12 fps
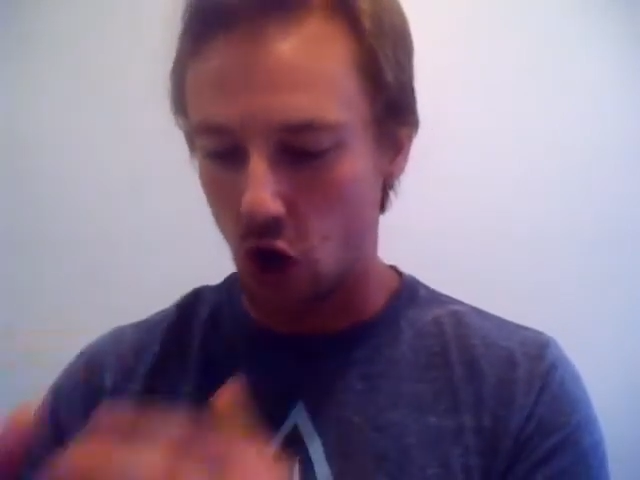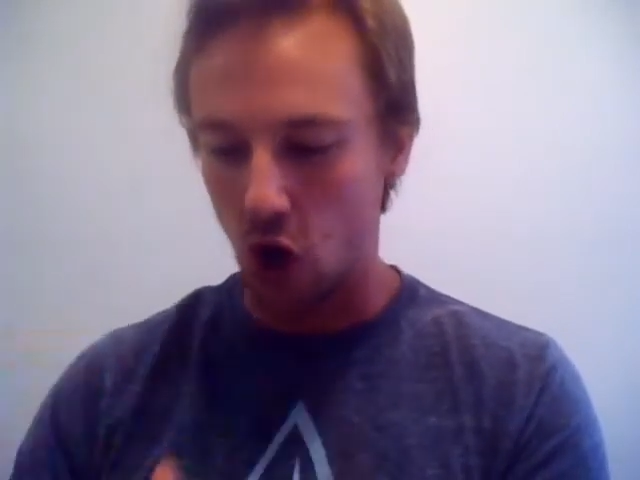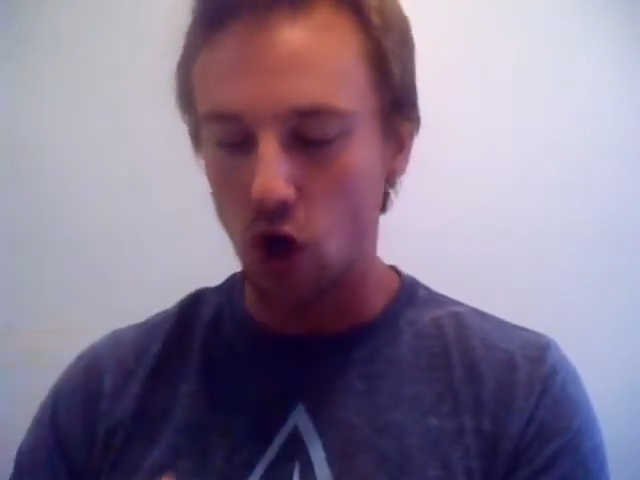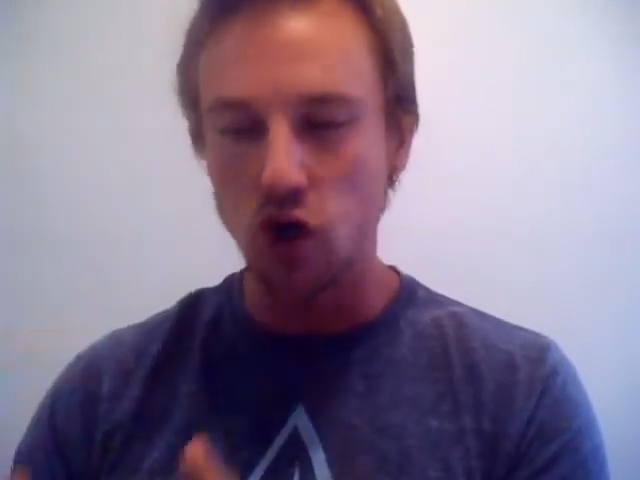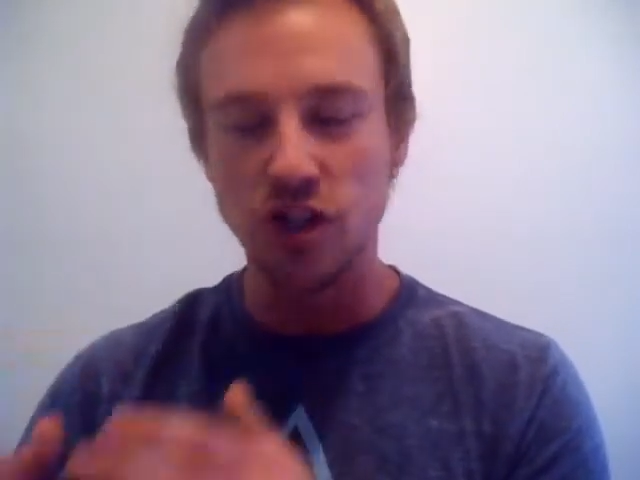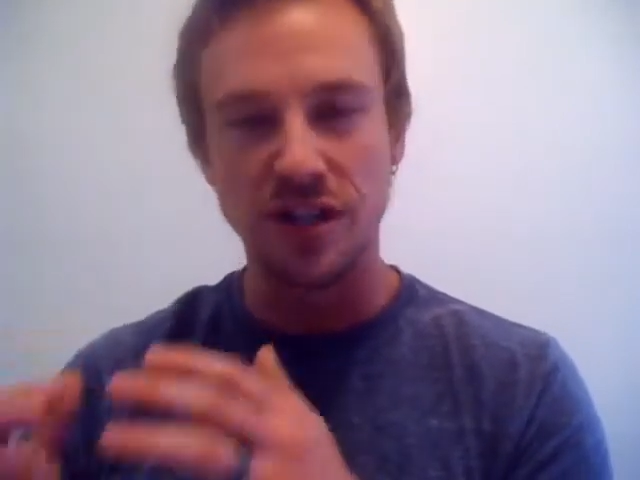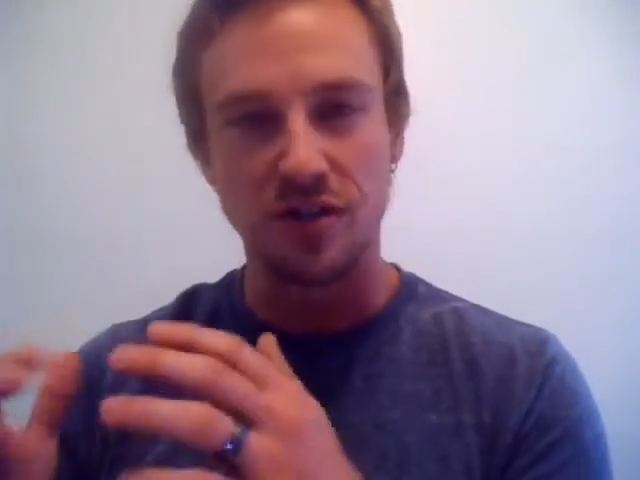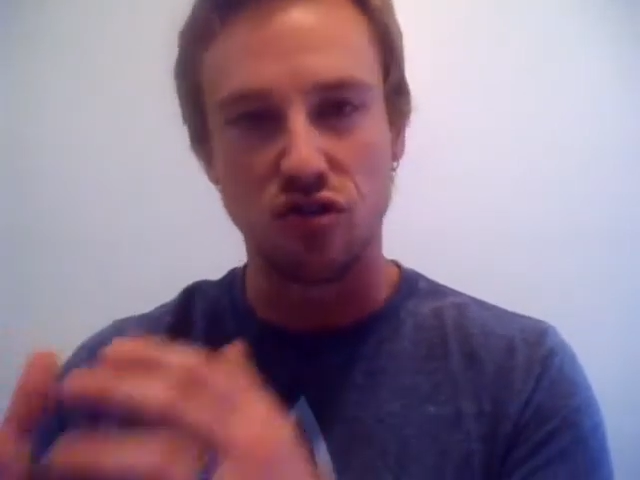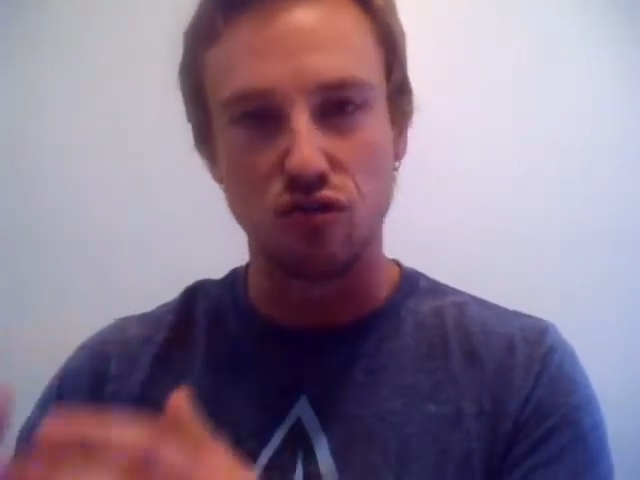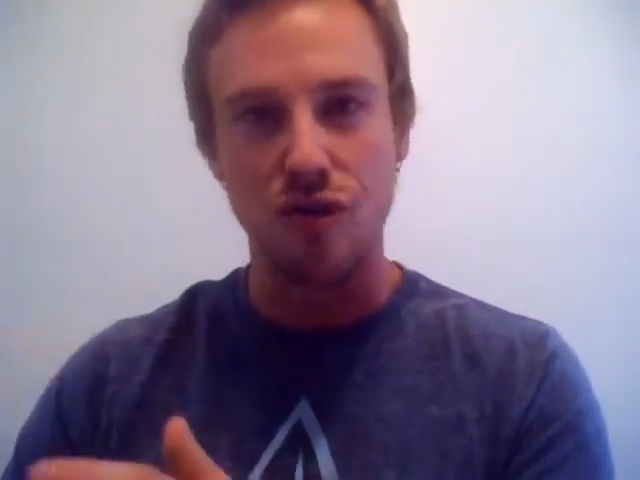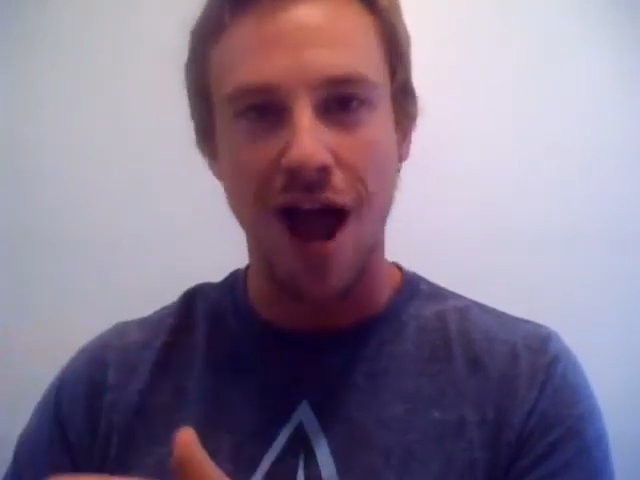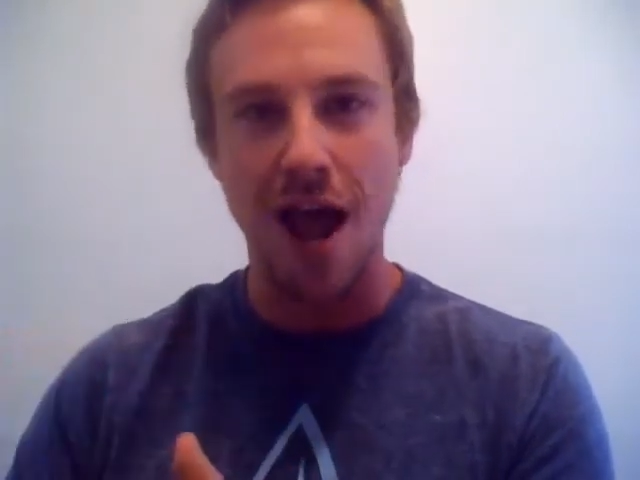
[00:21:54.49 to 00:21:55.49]
urgent
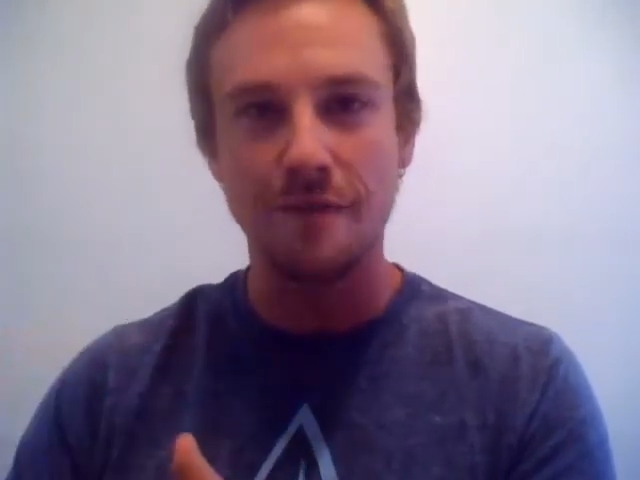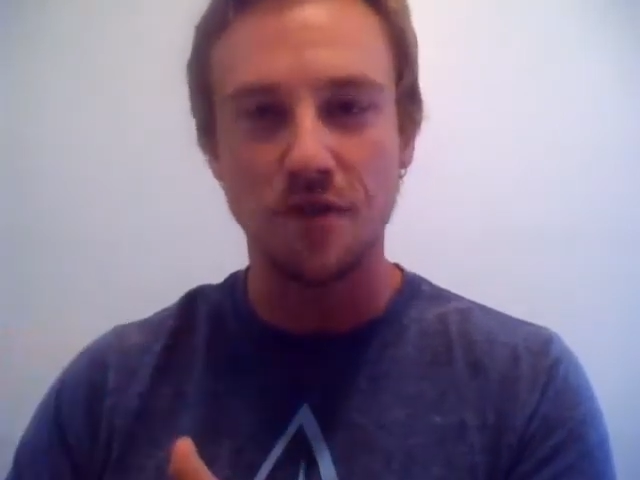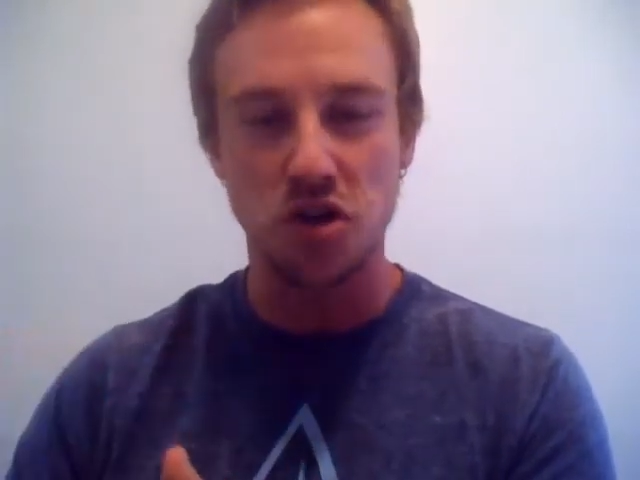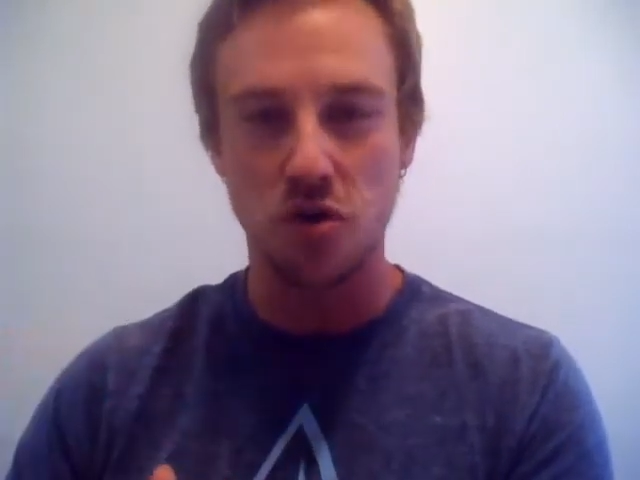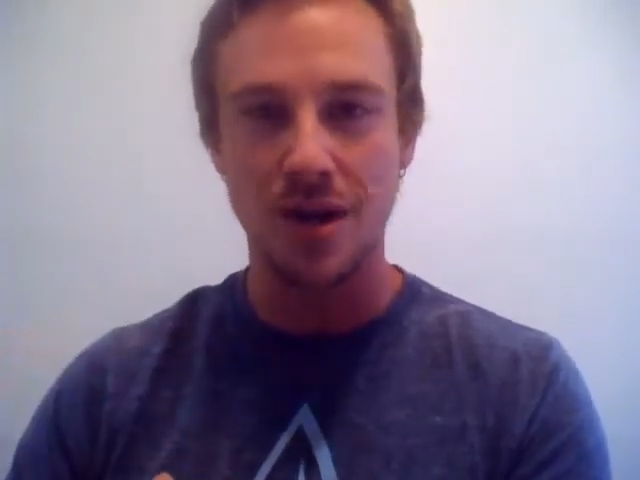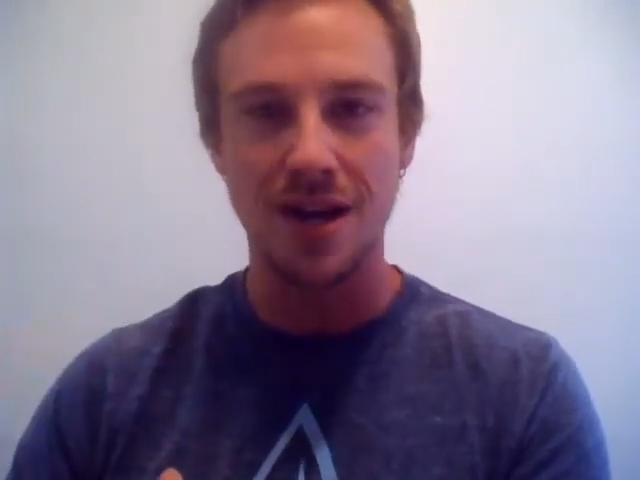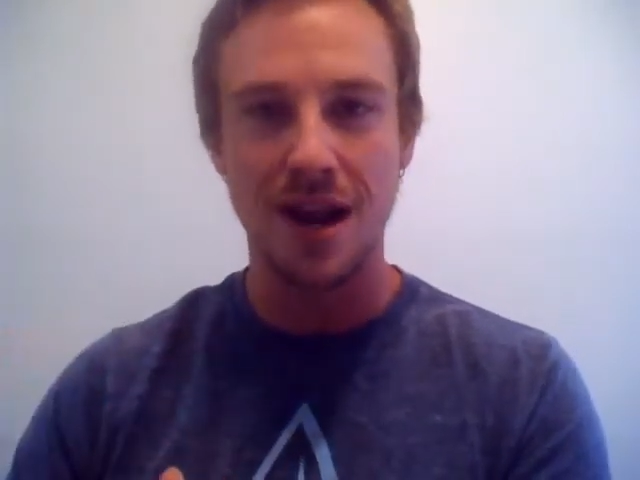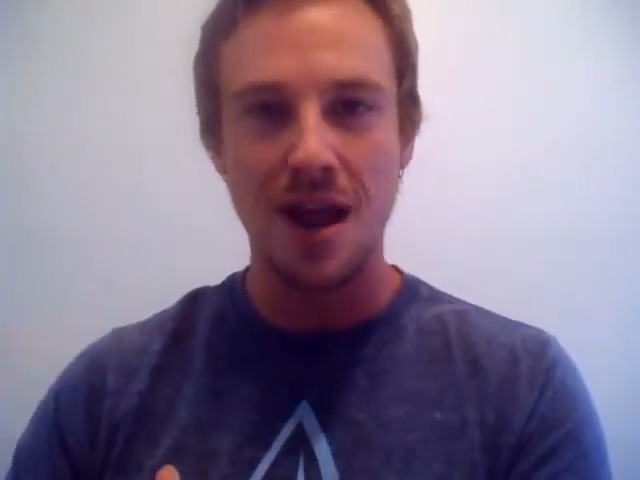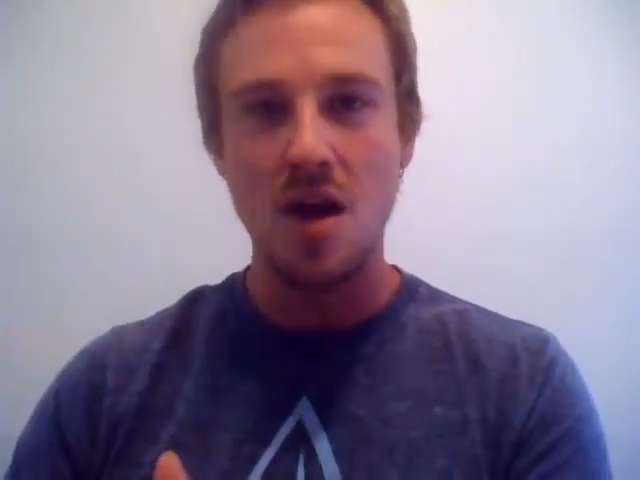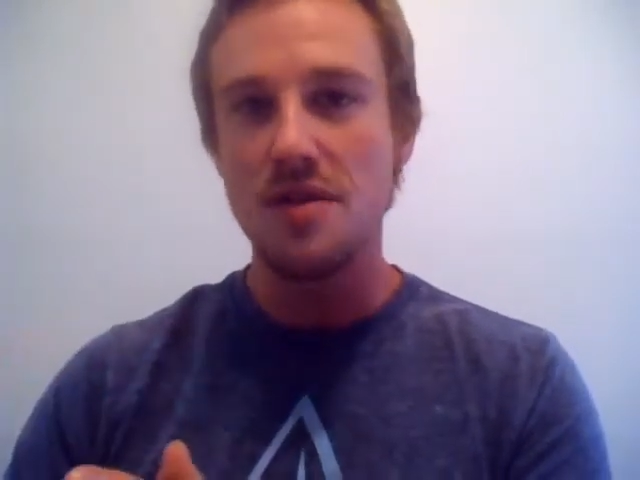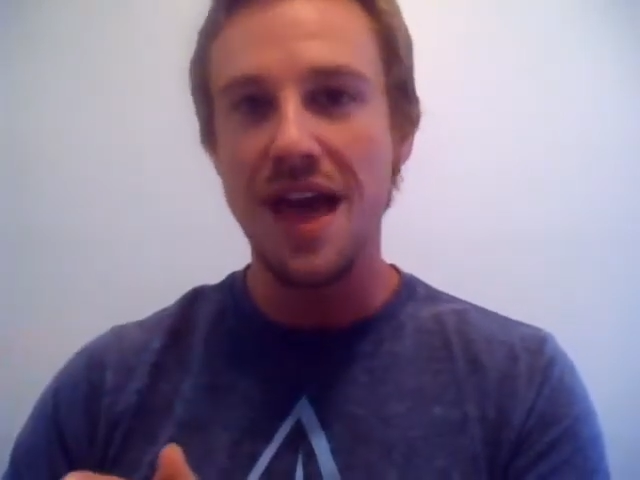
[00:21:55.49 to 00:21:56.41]
drive to it